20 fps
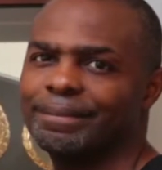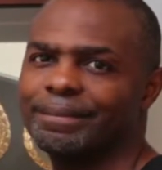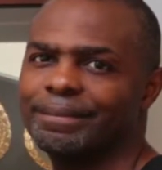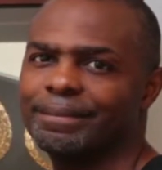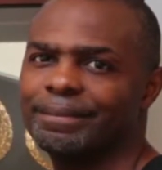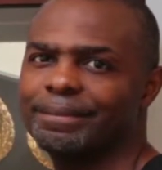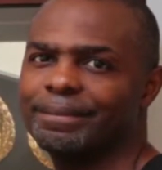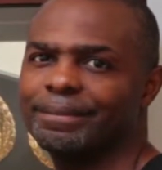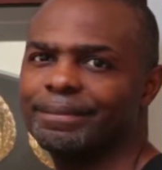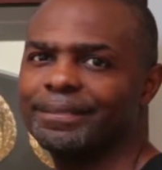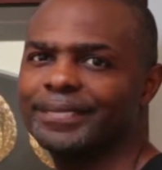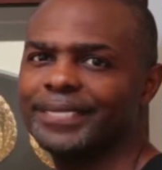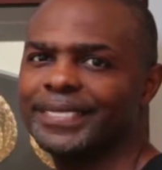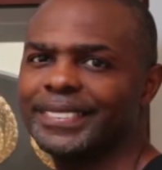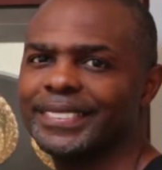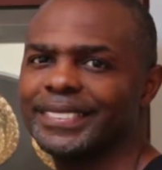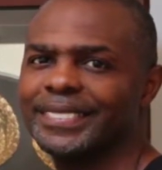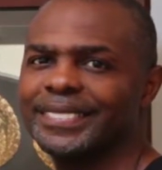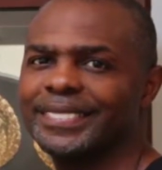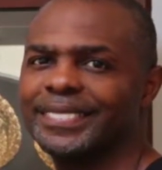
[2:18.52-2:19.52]

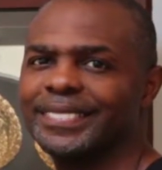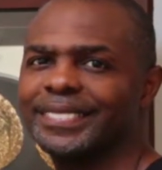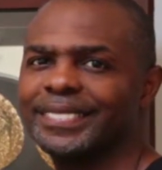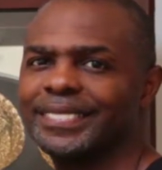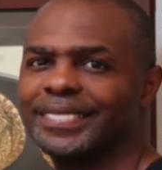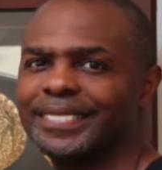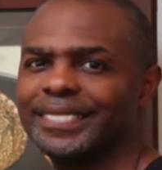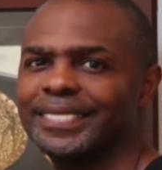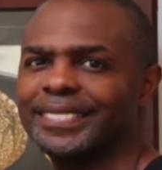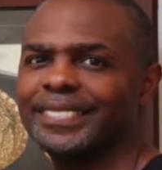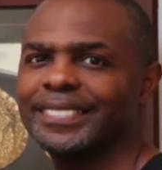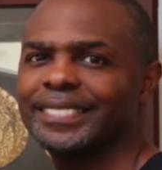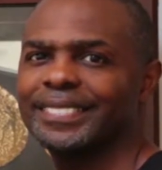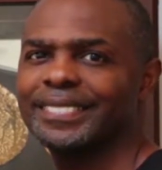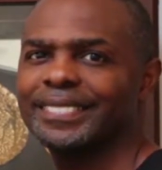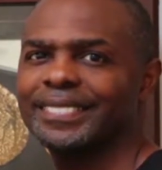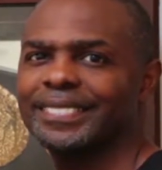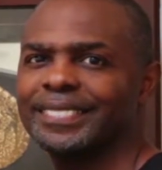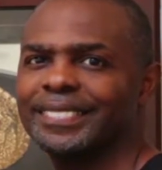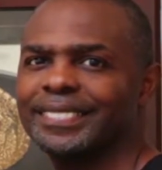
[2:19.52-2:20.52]

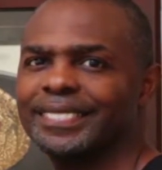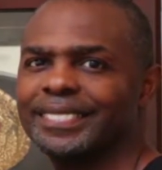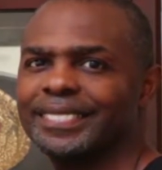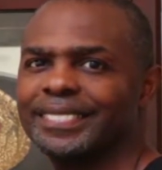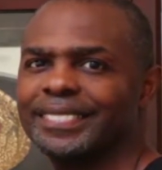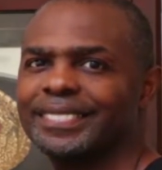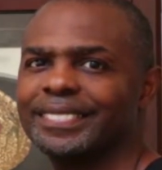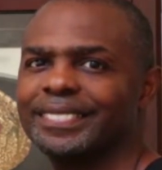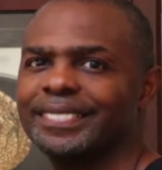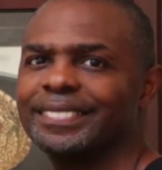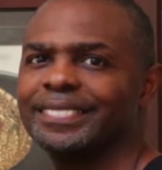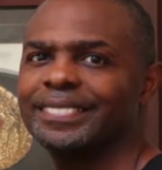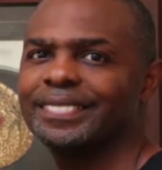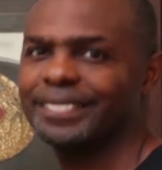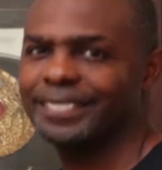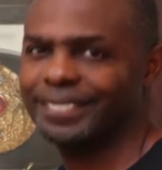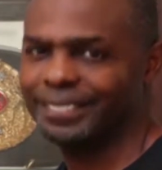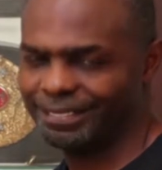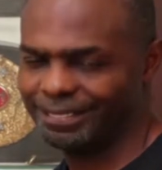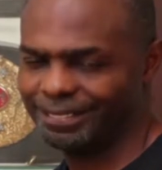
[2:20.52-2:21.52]

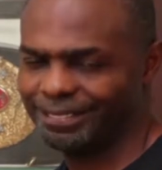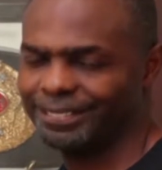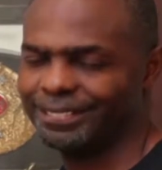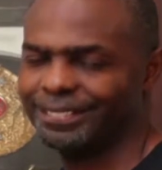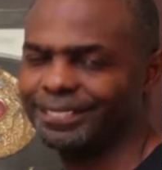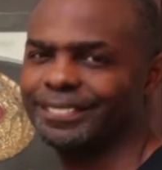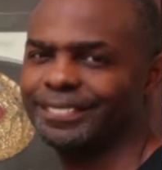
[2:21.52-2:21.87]
[no speech]